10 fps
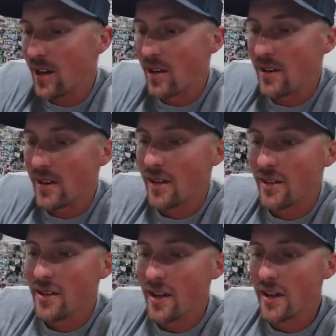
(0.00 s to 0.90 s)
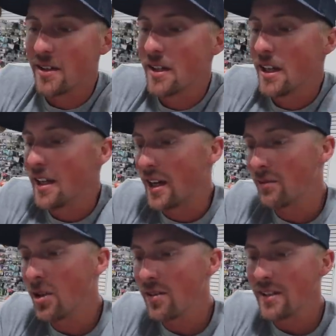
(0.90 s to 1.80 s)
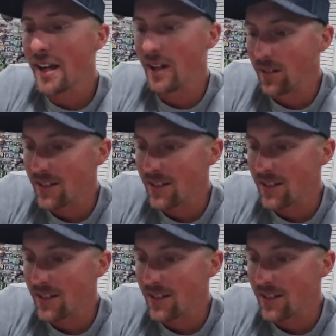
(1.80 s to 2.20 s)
I heard it the other day and I wrote it down.